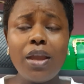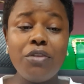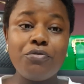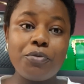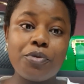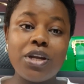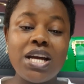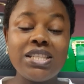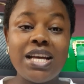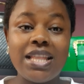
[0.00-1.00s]
If your
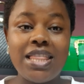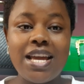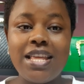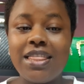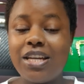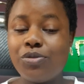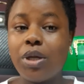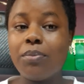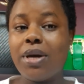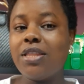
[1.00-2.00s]
products are there in that
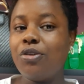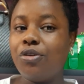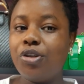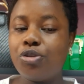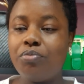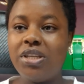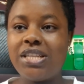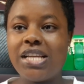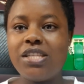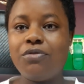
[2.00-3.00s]
1 month, you're going to be
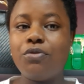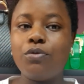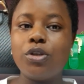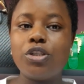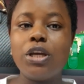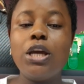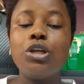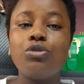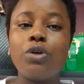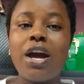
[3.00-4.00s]
charged. If you want
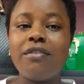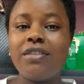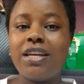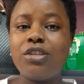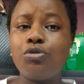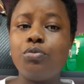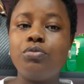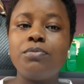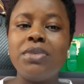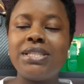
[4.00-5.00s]
to have that,
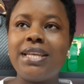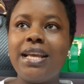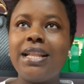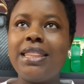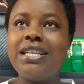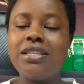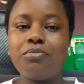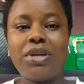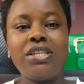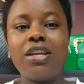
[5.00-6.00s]
to be saying this
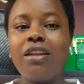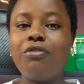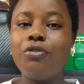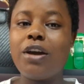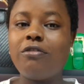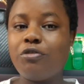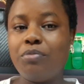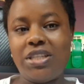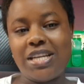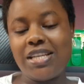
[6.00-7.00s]
is my shelf, you have to
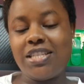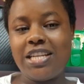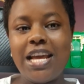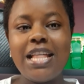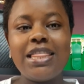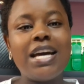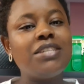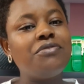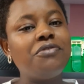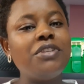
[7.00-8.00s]
be charged
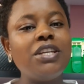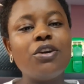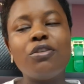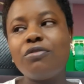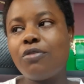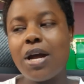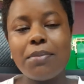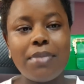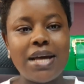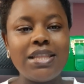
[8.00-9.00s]
that fee of
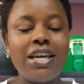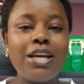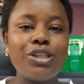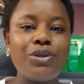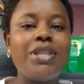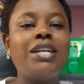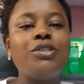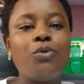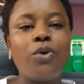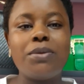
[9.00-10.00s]
1 month. So
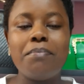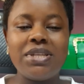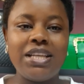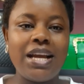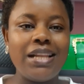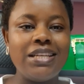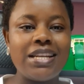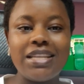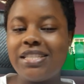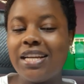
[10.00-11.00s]
that's what basically
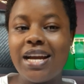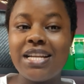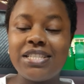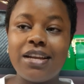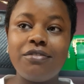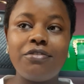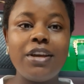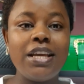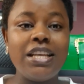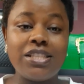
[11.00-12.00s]
renting a shelf
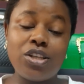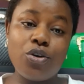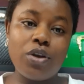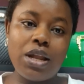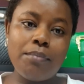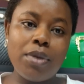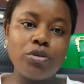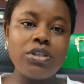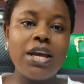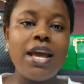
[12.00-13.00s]
is all
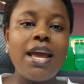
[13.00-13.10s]
about.